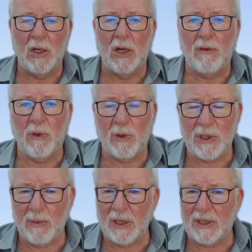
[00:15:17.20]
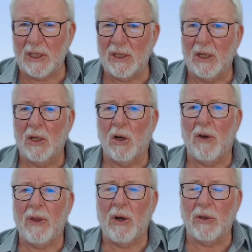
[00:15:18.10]
If somebody said,
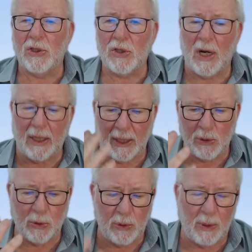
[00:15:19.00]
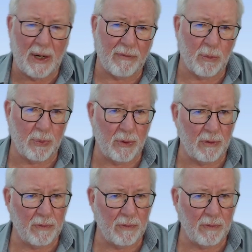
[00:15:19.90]
are they on strike? That's what you would have to prove.